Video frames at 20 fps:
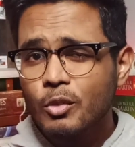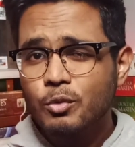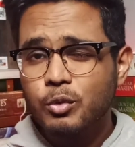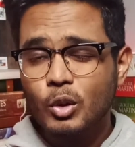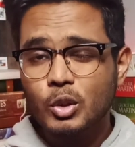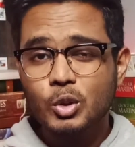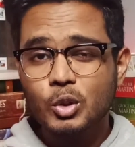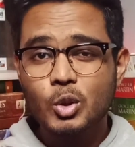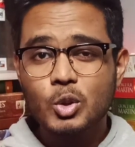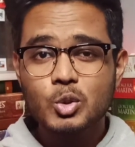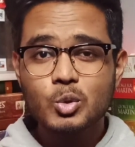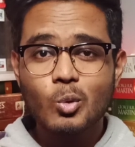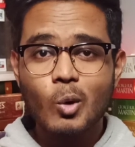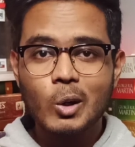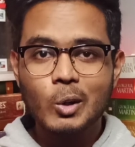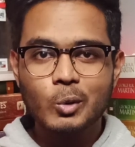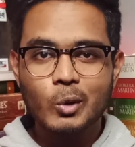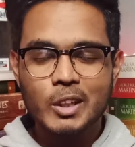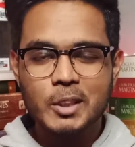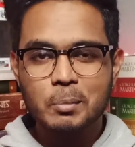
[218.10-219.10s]
for those who
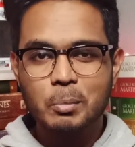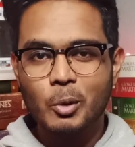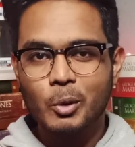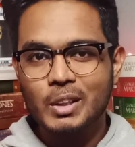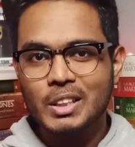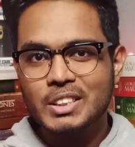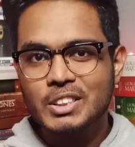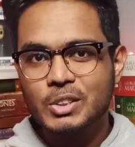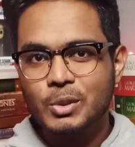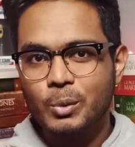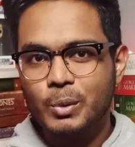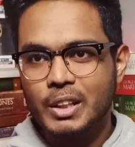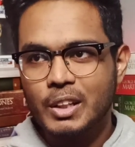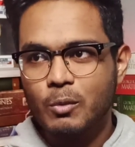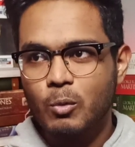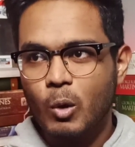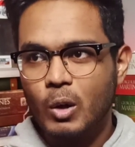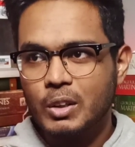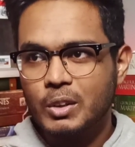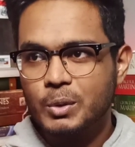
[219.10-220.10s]
want to explore his story,
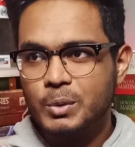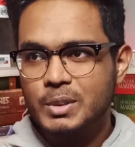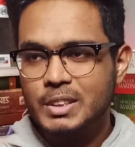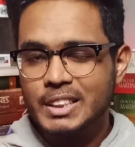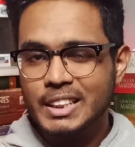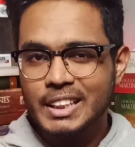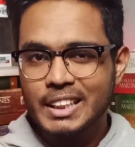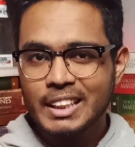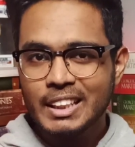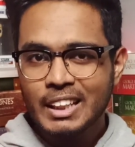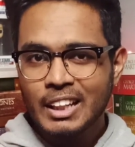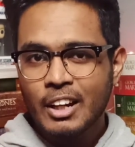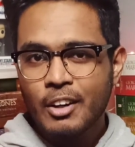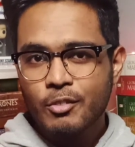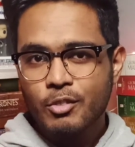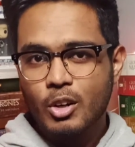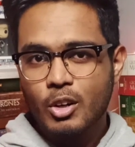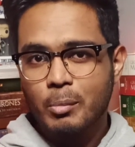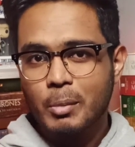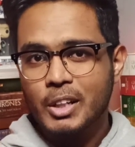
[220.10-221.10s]
want to see
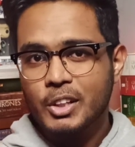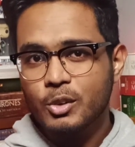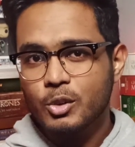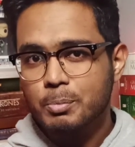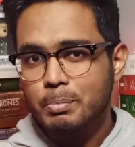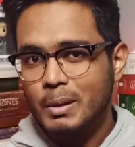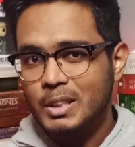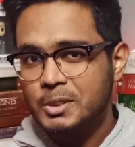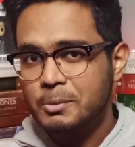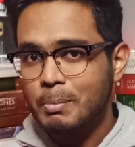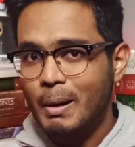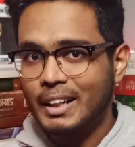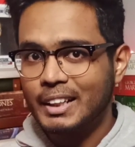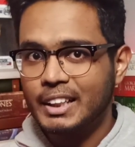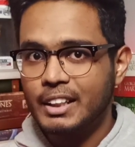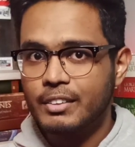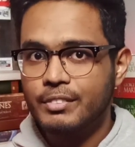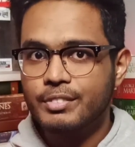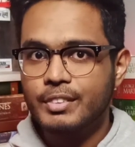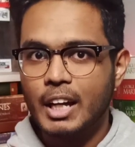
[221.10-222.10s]
from a new
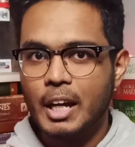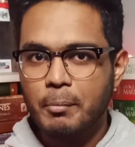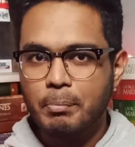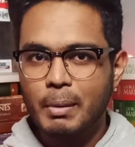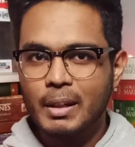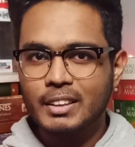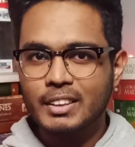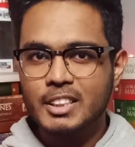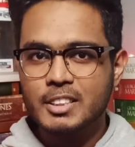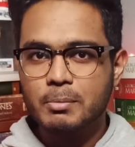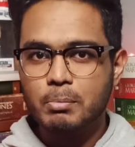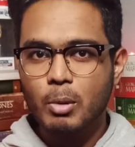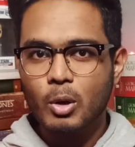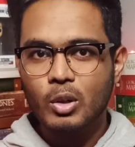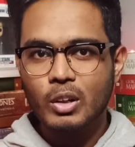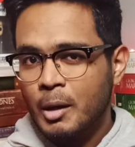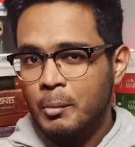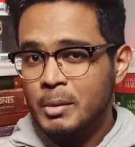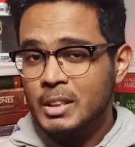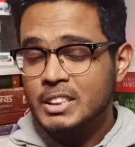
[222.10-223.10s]
perspective, can pick this
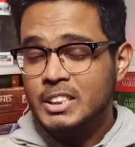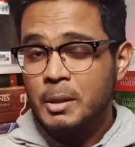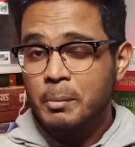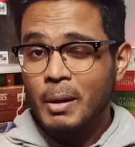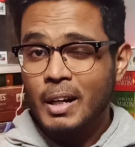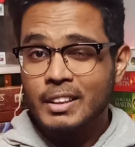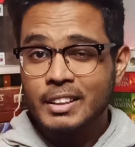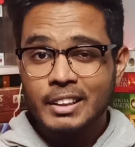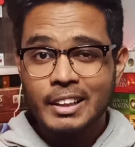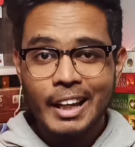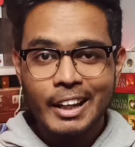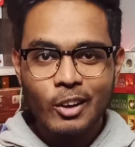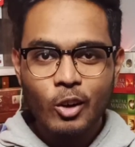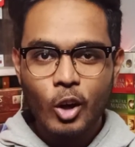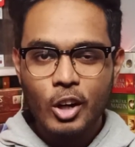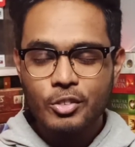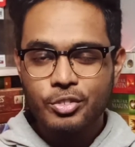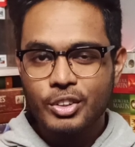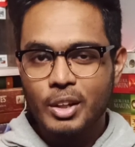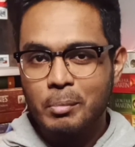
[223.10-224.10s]
book. Amish Tripathi like
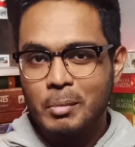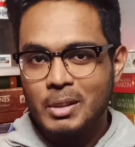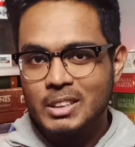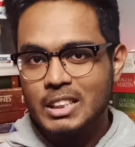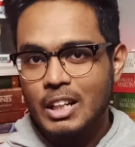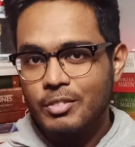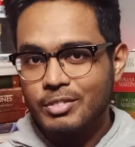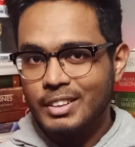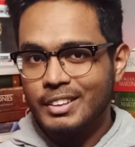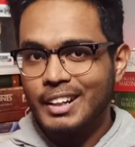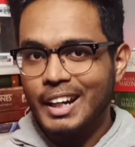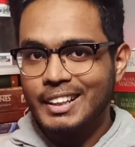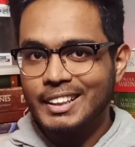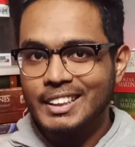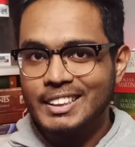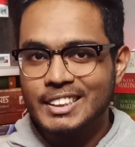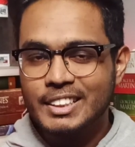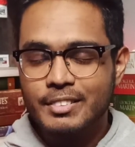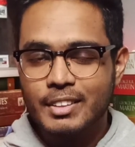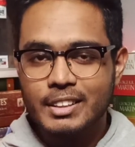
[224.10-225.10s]
got famous after
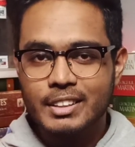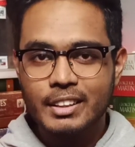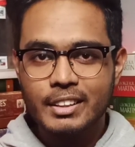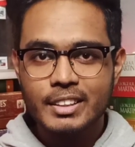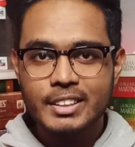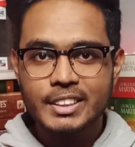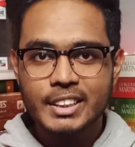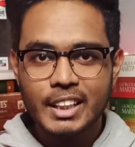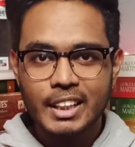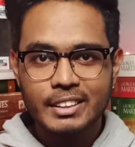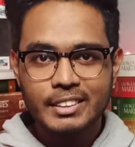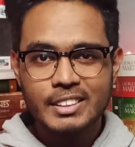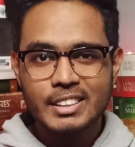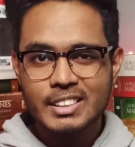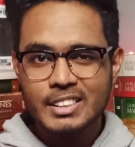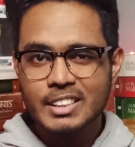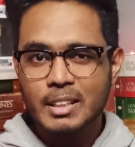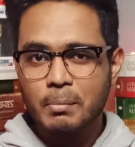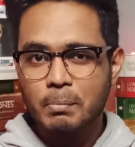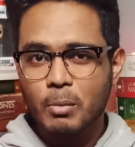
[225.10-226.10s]
writing Shiva Trilogy, and
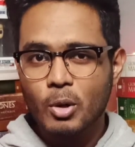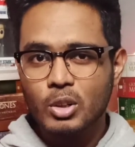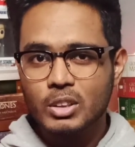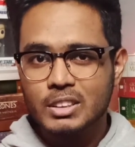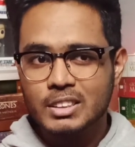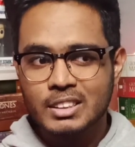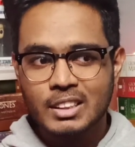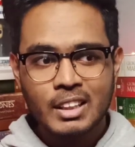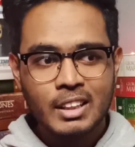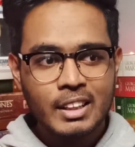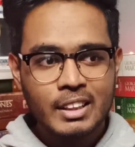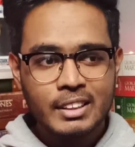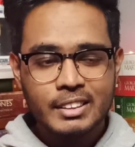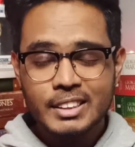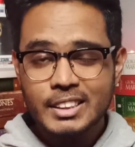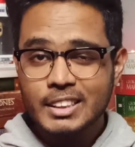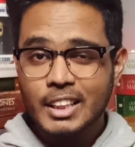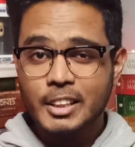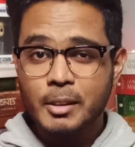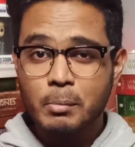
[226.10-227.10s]
these
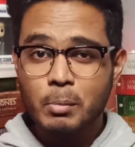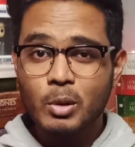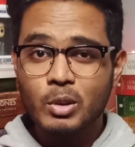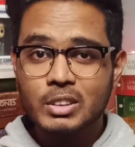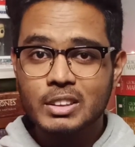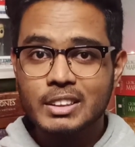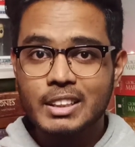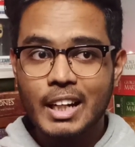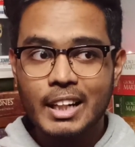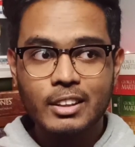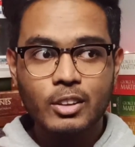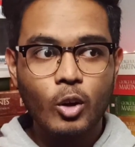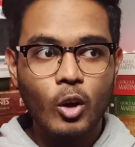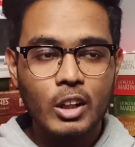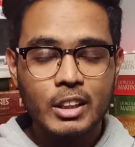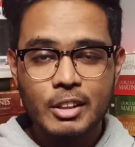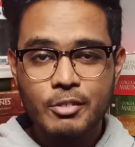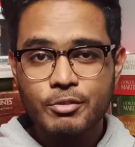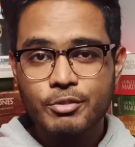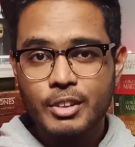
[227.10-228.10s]
are the books that
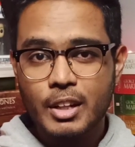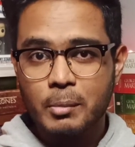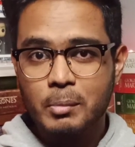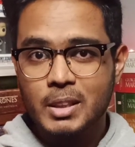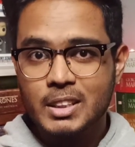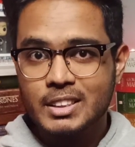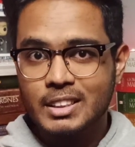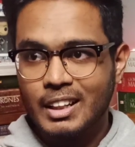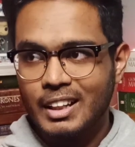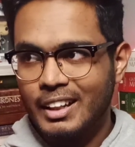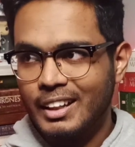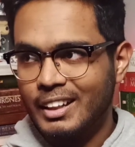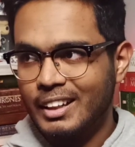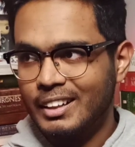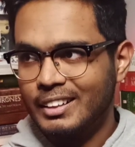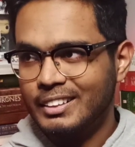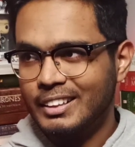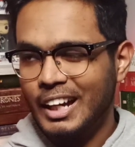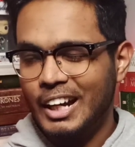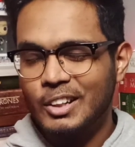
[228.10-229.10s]
got him famous,
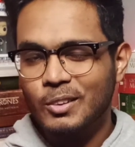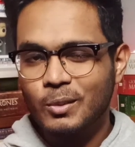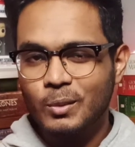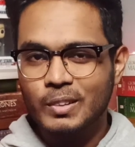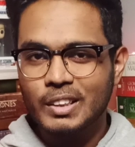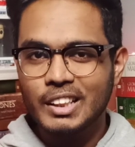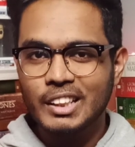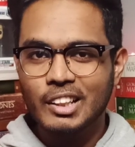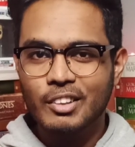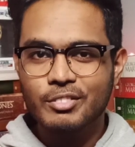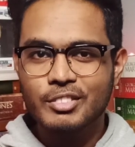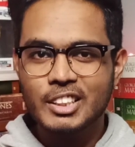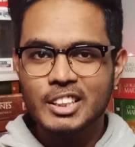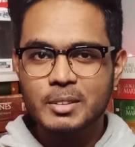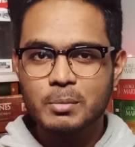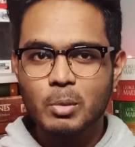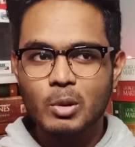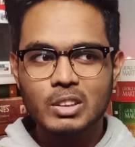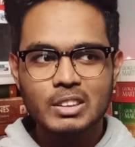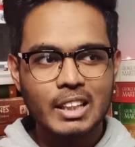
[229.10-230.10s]
and I totally love
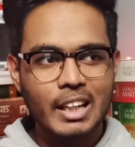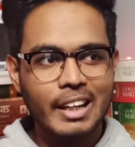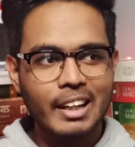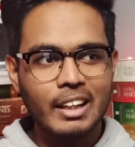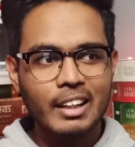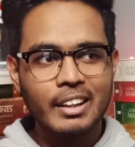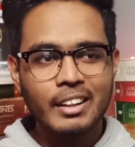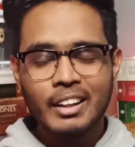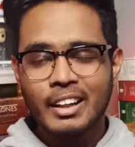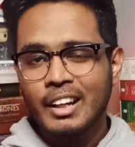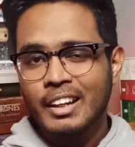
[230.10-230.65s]
these books. I